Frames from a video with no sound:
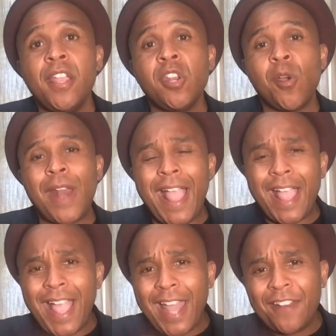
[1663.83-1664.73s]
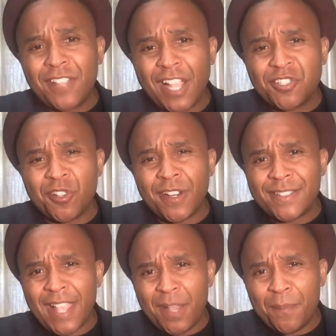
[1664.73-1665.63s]
you know, and I, I kind of touched on a
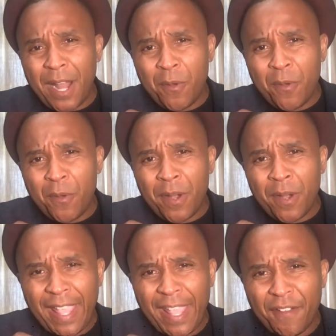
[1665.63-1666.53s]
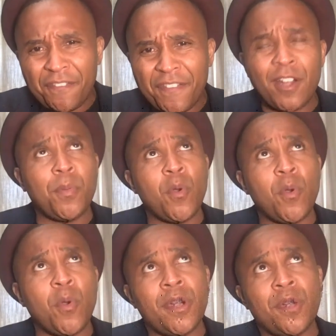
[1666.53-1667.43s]
second, but I want to like hit a finer
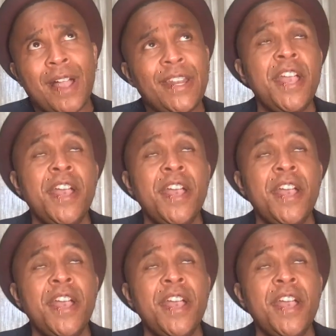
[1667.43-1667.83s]
point around it.